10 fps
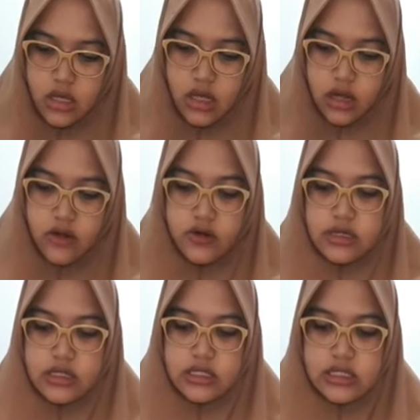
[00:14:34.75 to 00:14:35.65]
and
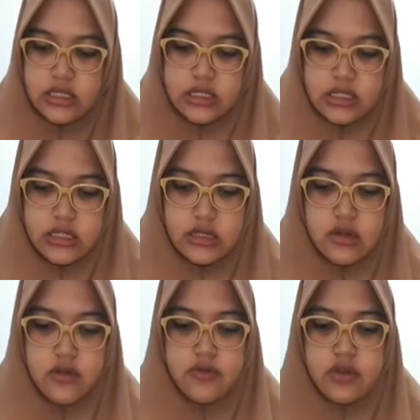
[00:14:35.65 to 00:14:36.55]
organization
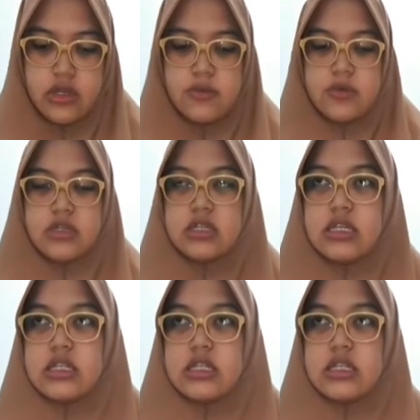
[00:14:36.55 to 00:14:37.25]
or vocabulary